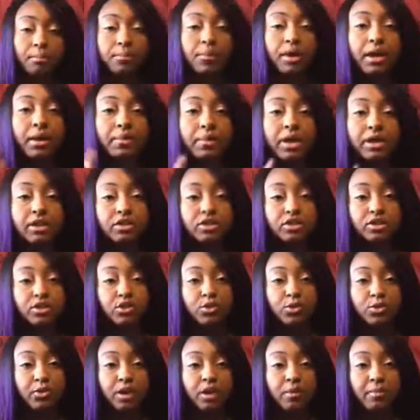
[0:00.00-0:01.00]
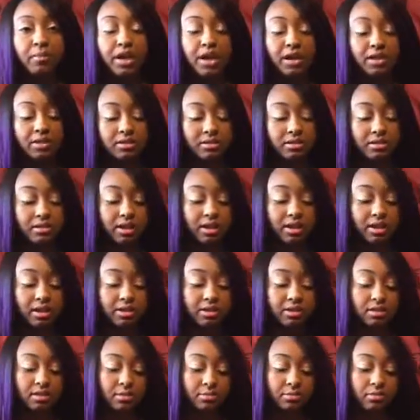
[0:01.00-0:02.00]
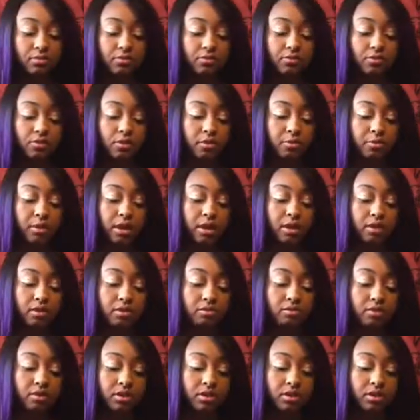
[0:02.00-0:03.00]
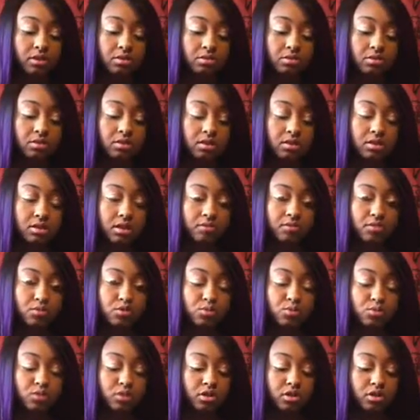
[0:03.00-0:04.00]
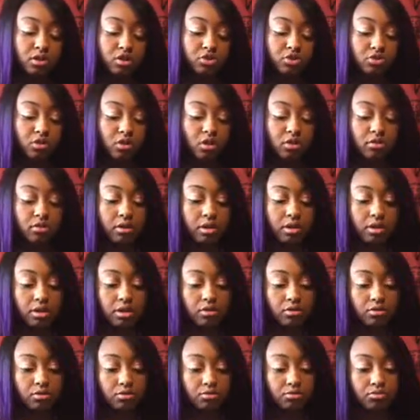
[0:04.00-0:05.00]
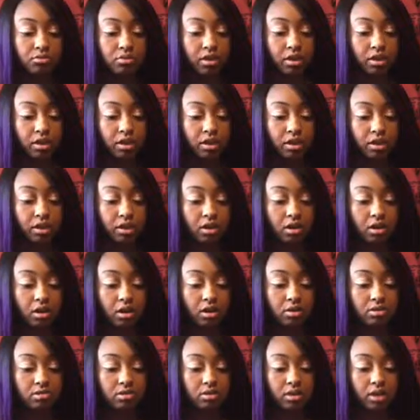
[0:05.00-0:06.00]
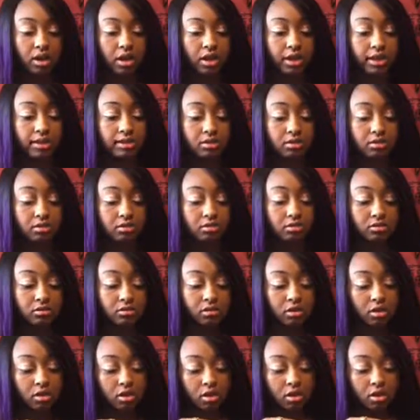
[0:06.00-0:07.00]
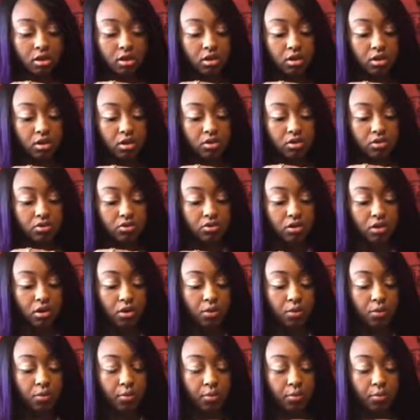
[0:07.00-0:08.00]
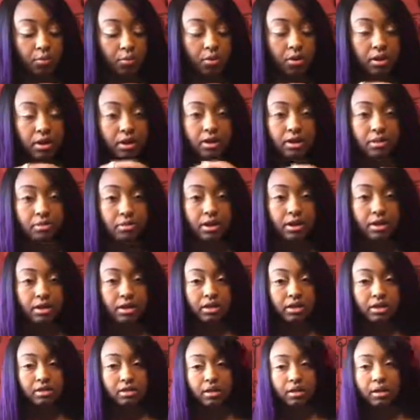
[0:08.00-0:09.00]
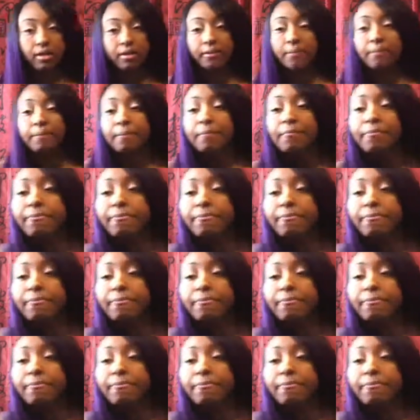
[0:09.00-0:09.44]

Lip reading: But make sure you wear a mask, because like I said before in my other videos, this stuff is really strong and it do say it can cause cancer. So we wouldn't want anybody getting that.